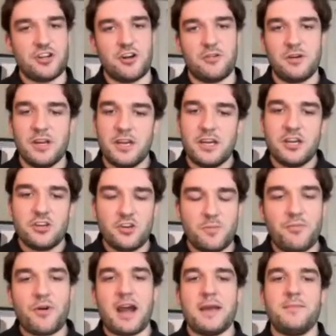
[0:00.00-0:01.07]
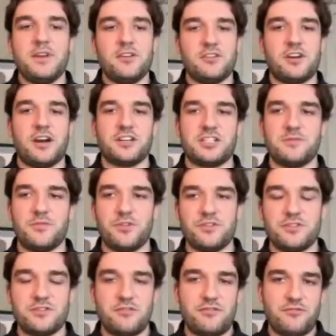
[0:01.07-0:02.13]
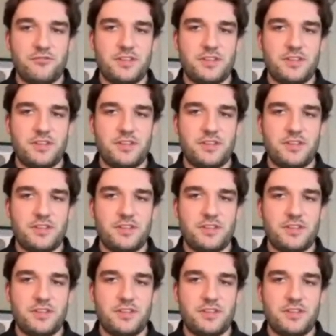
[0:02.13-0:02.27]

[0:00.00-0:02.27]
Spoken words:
So you're priming your customers